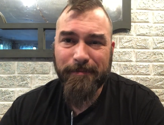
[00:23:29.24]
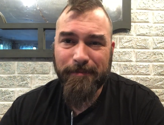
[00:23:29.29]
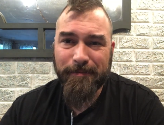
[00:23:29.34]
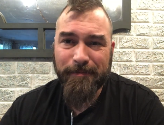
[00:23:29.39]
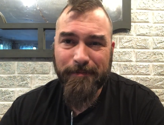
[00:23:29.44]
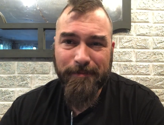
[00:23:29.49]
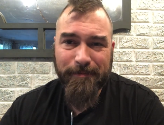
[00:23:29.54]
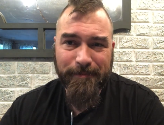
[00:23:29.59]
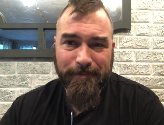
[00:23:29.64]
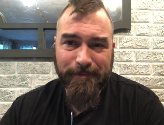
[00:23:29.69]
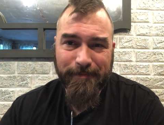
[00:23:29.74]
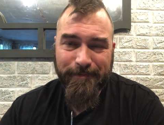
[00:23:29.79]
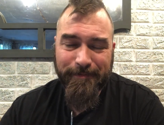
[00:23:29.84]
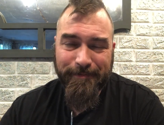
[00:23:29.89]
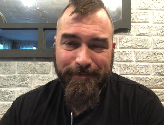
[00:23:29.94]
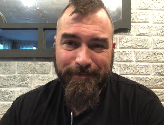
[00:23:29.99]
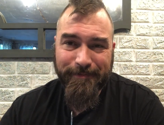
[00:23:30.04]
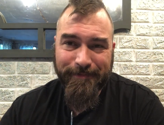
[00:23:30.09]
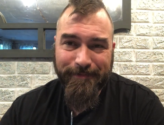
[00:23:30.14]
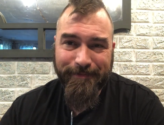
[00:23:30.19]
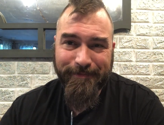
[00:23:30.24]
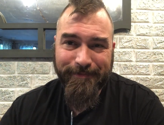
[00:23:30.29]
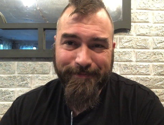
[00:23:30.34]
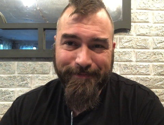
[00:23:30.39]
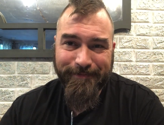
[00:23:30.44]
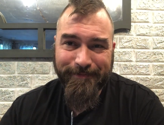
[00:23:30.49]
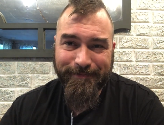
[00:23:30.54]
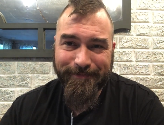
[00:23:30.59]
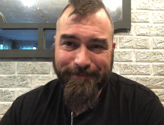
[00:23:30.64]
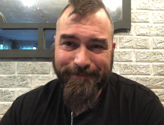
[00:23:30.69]

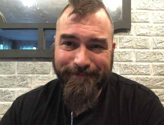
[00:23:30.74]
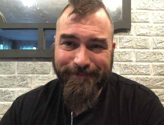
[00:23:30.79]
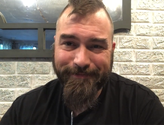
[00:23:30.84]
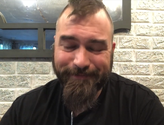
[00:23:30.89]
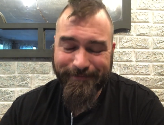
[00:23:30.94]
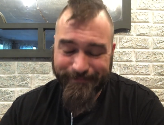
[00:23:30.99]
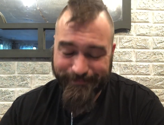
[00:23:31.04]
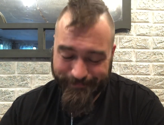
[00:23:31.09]
Nothing is said.